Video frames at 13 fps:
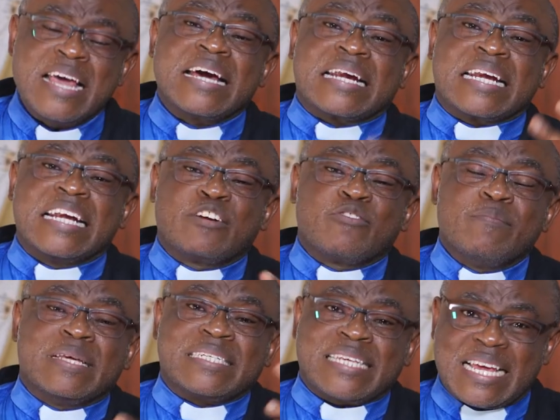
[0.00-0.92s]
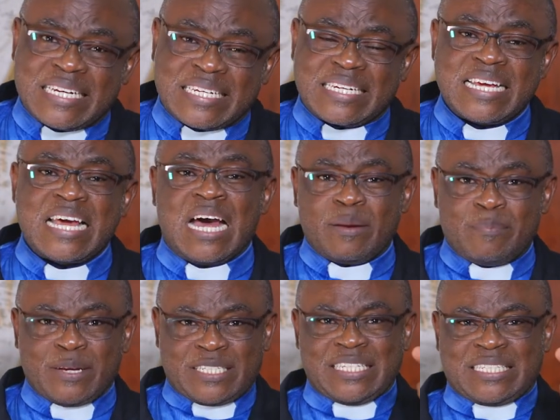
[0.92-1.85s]
ready to be sent, and
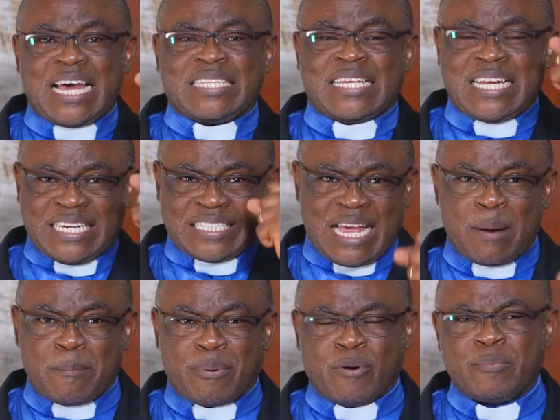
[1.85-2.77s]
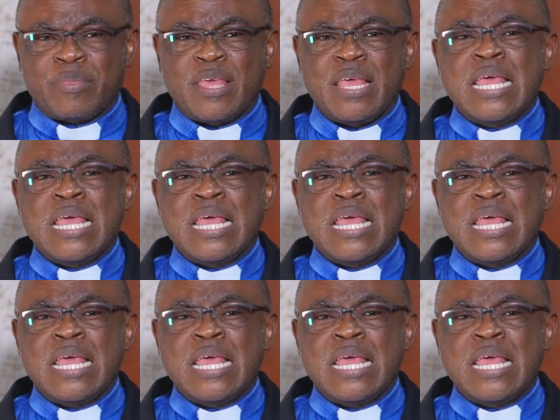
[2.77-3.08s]
picks it as an example.